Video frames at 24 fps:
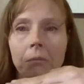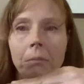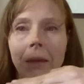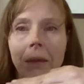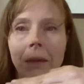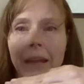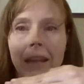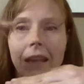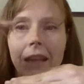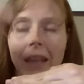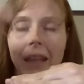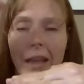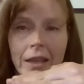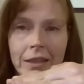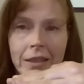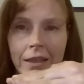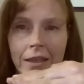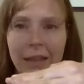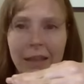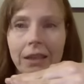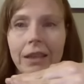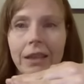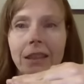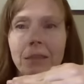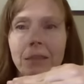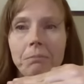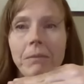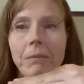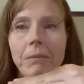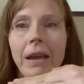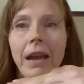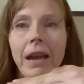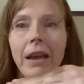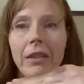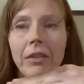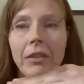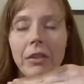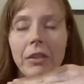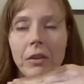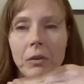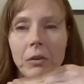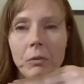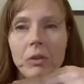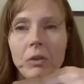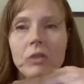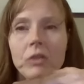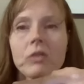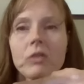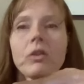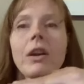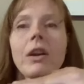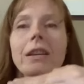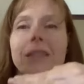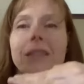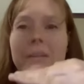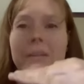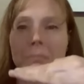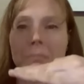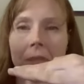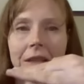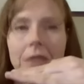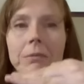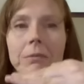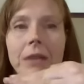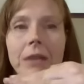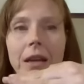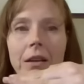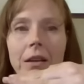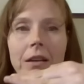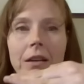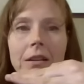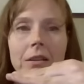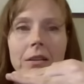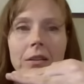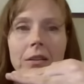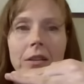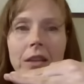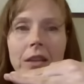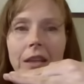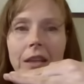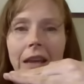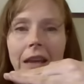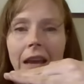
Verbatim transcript: by taking the meth which tries to bring them down into